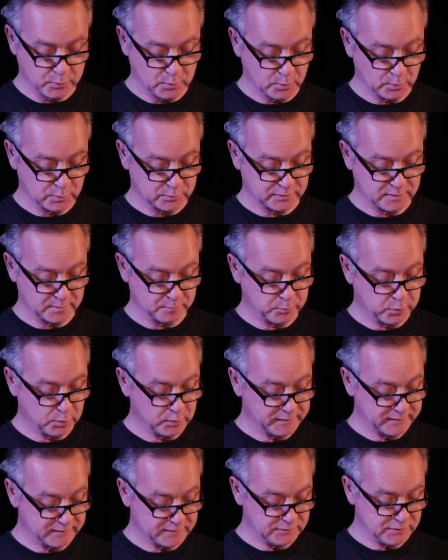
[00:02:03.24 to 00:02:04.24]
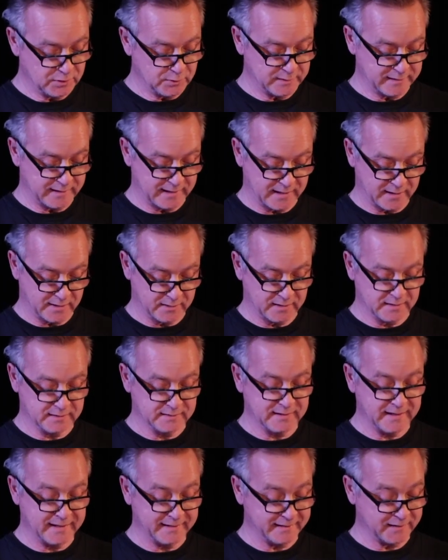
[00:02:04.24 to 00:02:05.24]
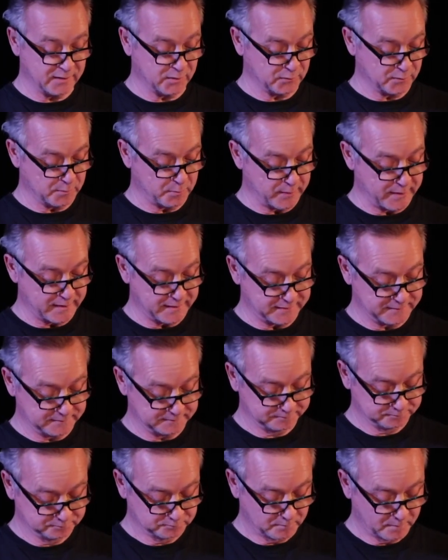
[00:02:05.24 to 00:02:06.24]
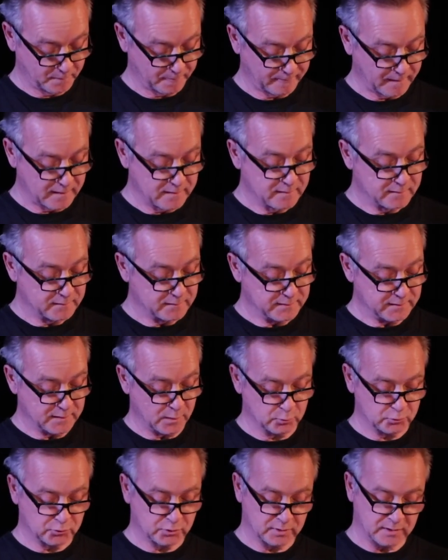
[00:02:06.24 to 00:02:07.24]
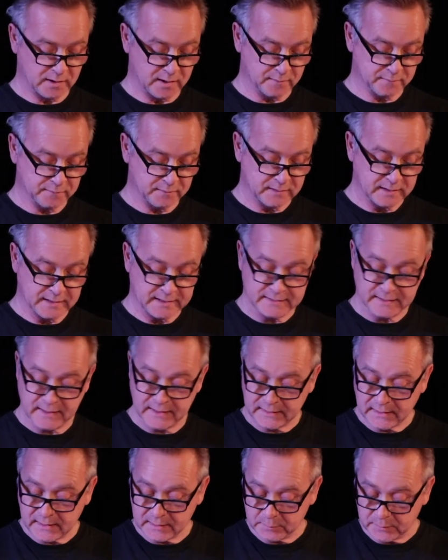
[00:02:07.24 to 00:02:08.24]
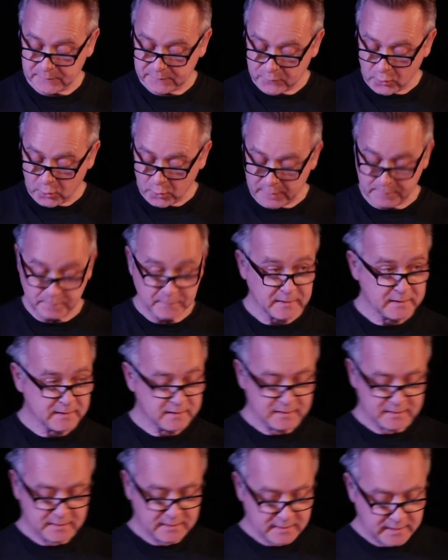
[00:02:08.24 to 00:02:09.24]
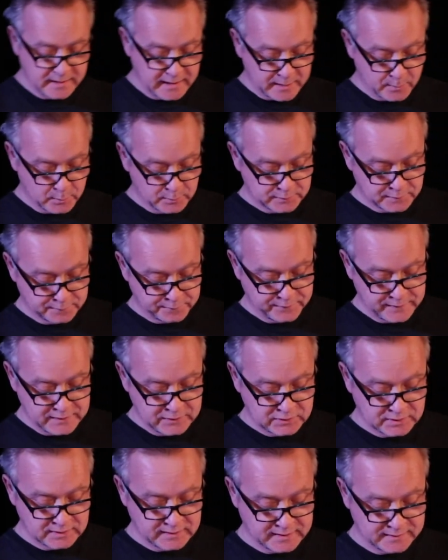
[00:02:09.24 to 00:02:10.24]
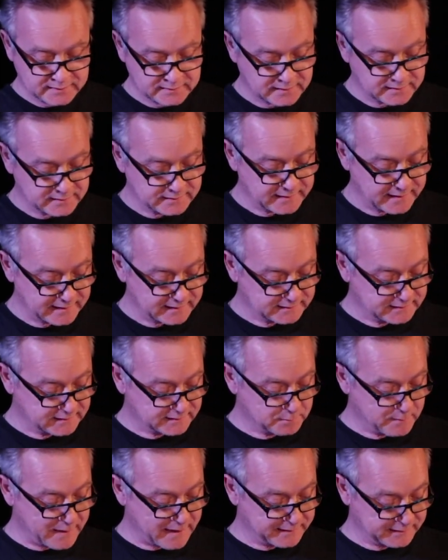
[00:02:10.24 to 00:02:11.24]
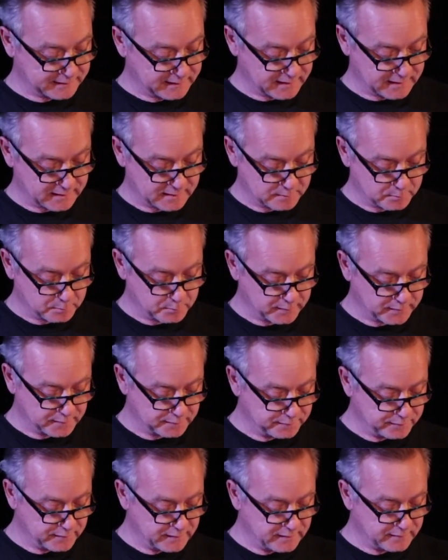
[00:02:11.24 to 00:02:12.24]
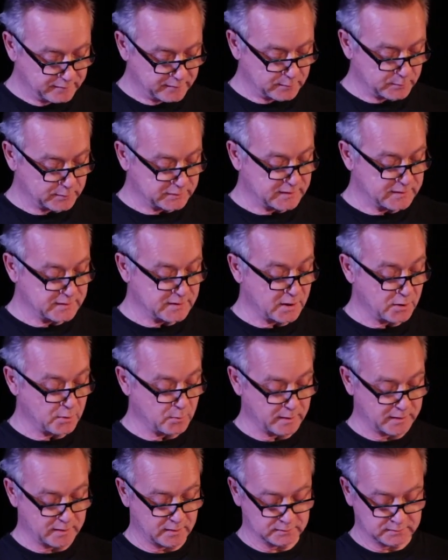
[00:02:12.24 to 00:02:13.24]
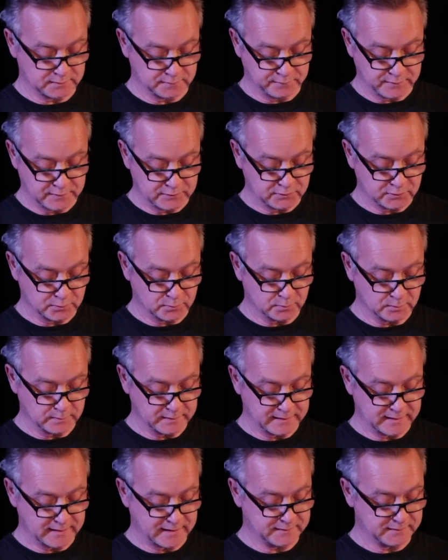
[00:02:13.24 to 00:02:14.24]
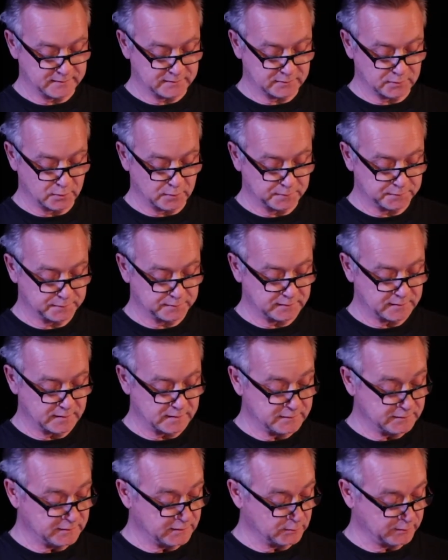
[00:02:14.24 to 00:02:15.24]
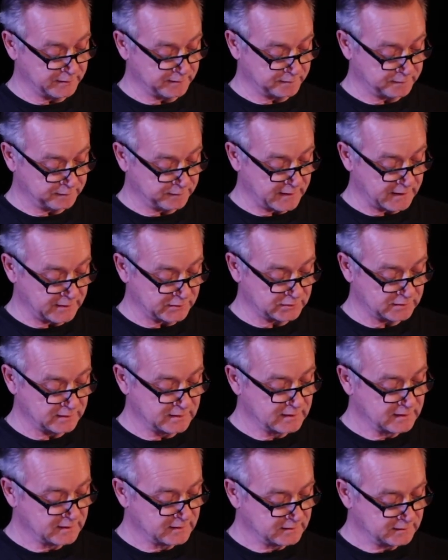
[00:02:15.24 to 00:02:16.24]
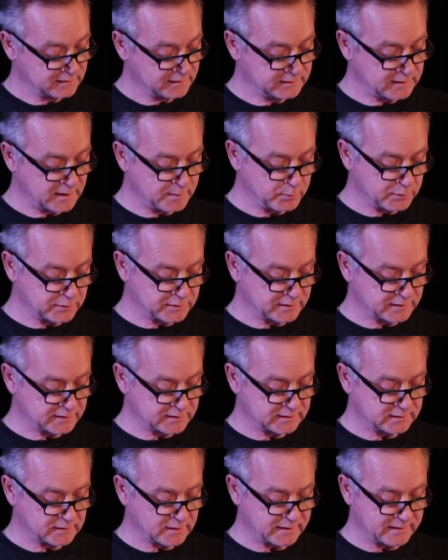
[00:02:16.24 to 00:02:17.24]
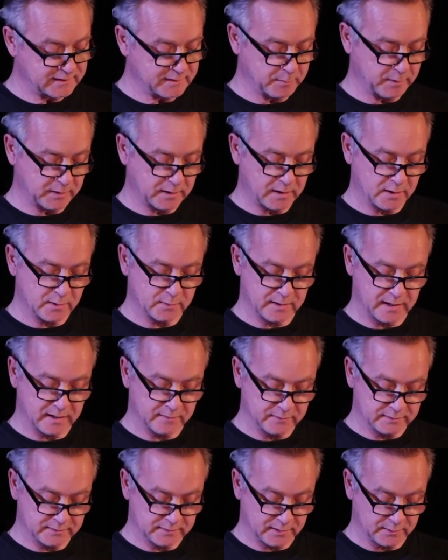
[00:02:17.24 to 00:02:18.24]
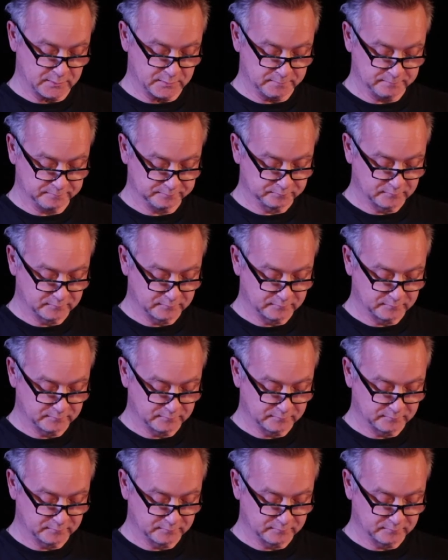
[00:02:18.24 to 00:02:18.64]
balls and pulling the unit out and laying it on the bed. The ultralove lay naked before him. It was a featureless, sexless mannequin, but the feel of it was in no way artificial. It had soft and yielding flesh, the temperature slightly below that of his own.